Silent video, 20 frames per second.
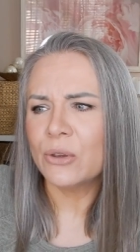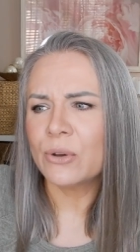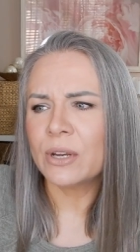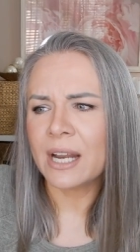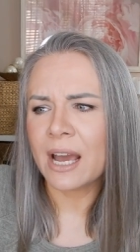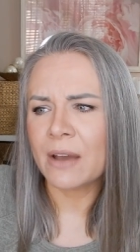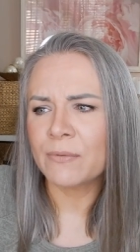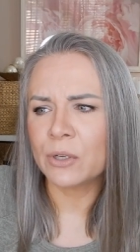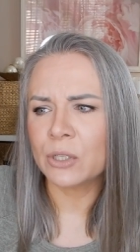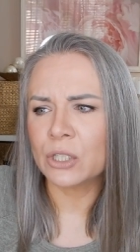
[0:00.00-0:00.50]
you
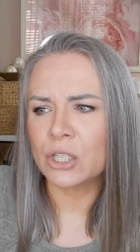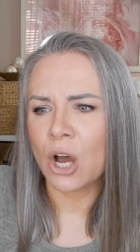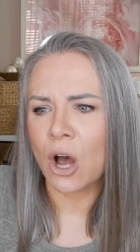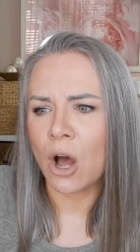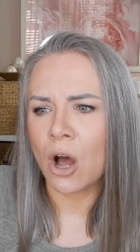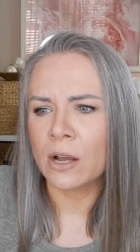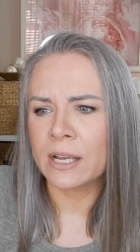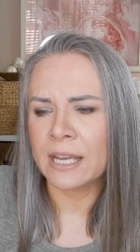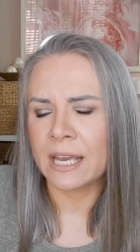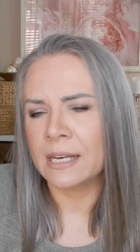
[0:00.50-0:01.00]
can have your
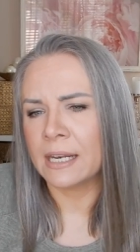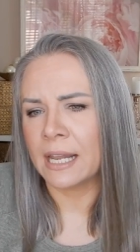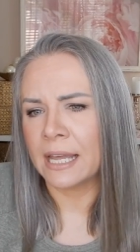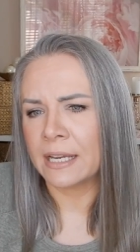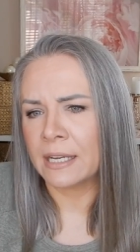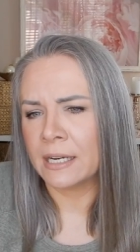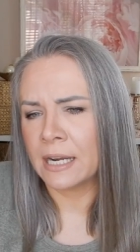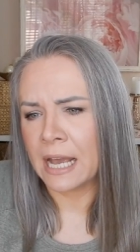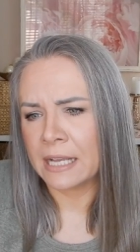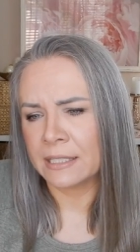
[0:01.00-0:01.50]
dog in
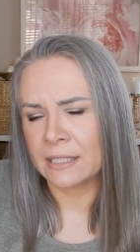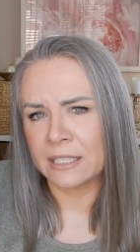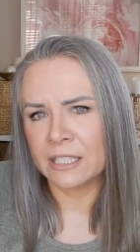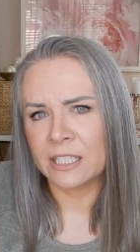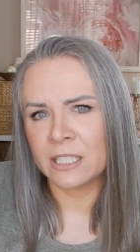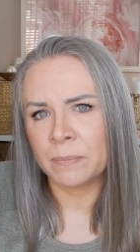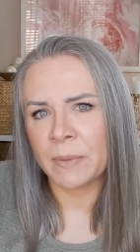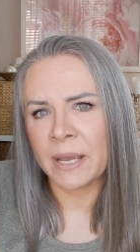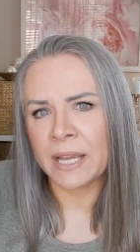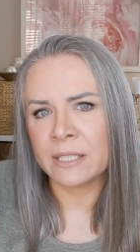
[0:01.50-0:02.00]
like a NASA
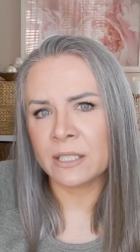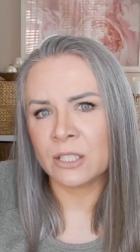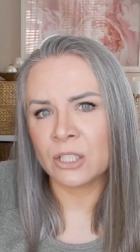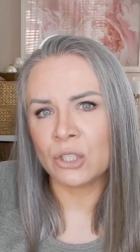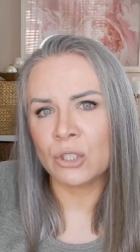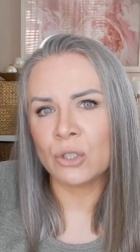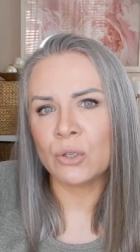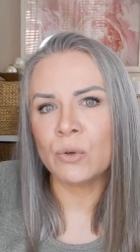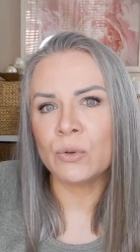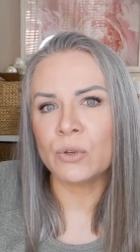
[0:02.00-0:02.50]

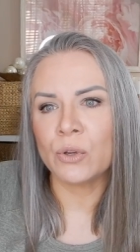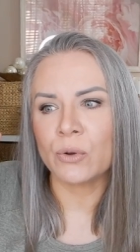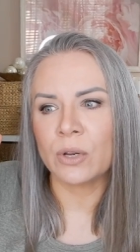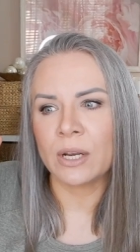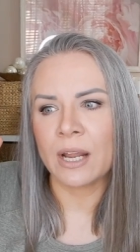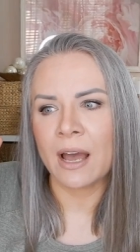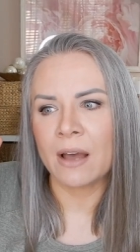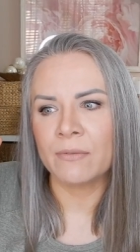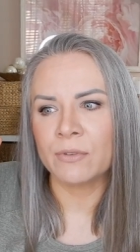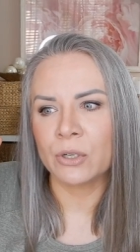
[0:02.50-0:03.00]
spacesuit. You
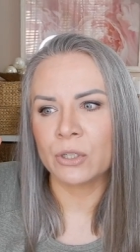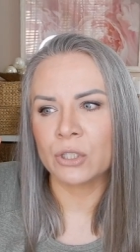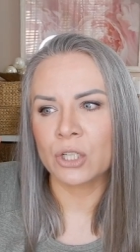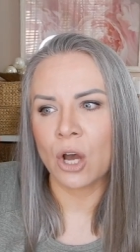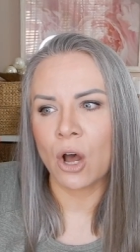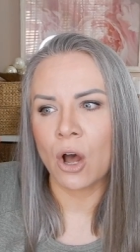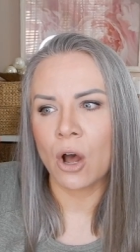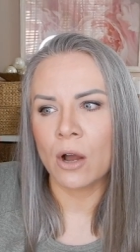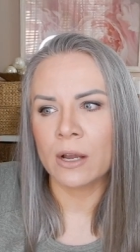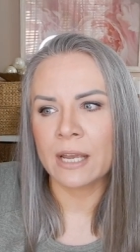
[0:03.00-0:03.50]
can have your
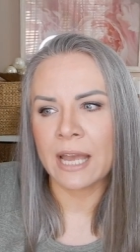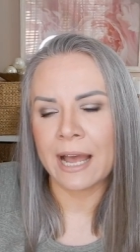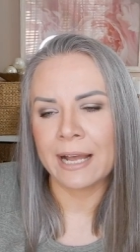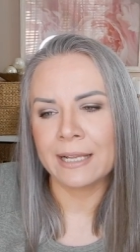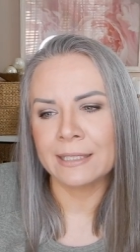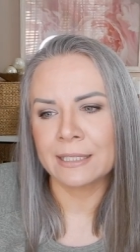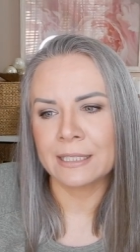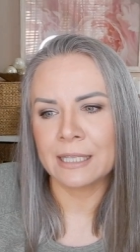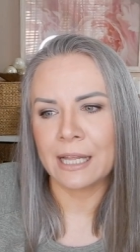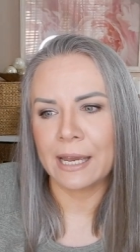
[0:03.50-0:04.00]
dog
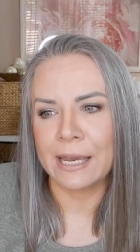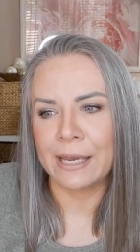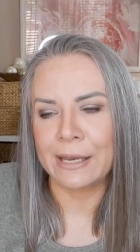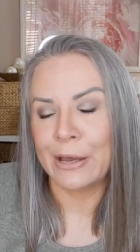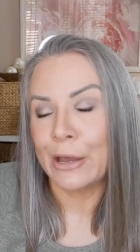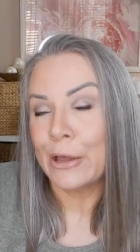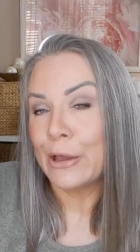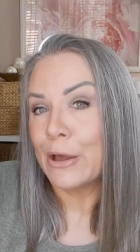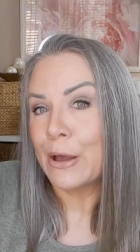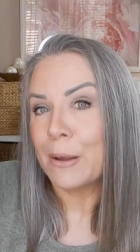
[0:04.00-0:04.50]
as
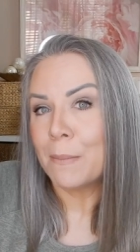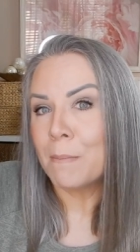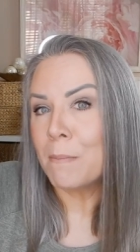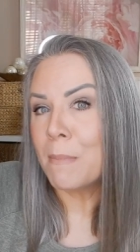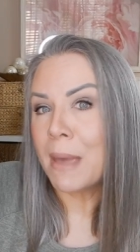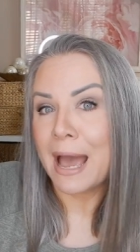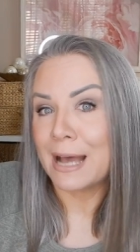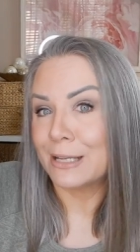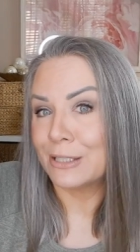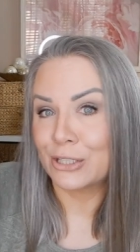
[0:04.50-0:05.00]
like,
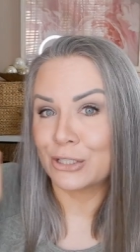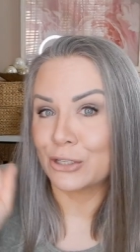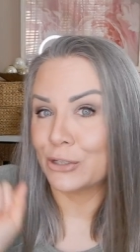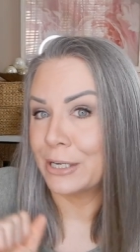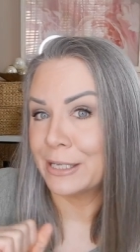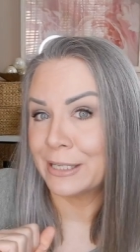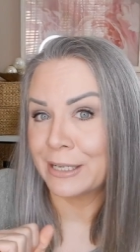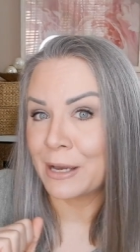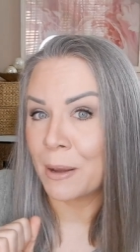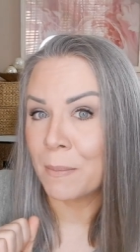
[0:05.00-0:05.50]

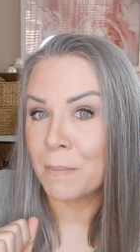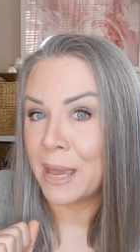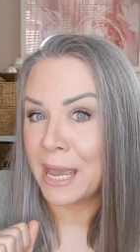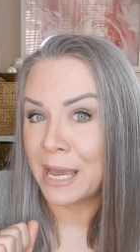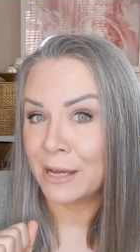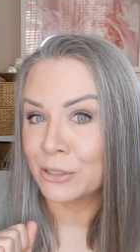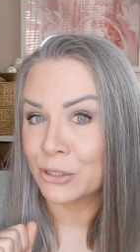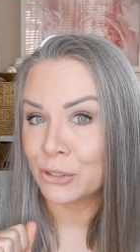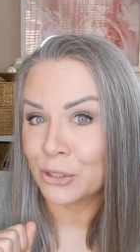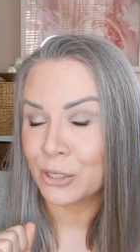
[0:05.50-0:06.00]
master and
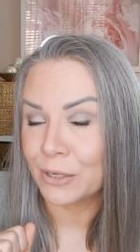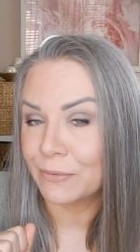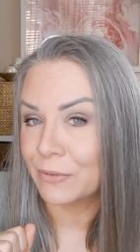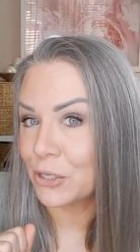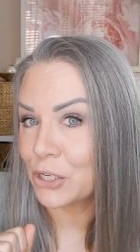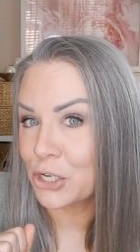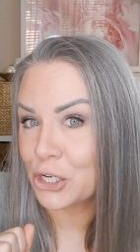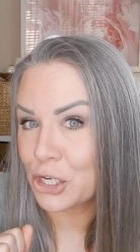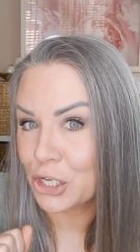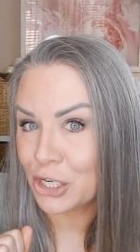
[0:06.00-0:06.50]
commander of
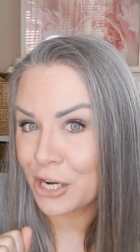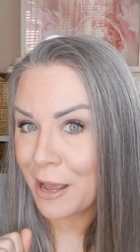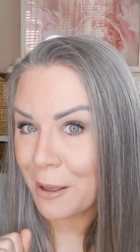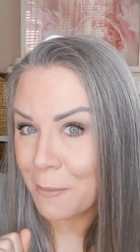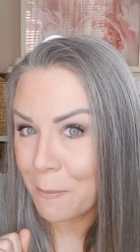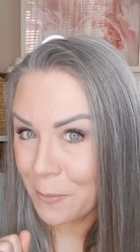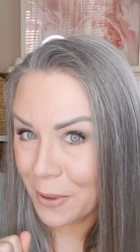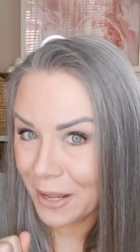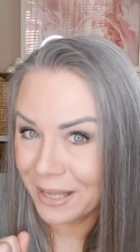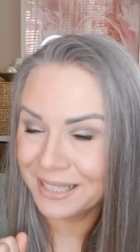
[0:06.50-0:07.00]
a
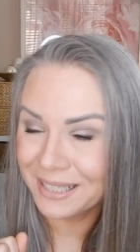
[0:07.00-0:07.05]
ship.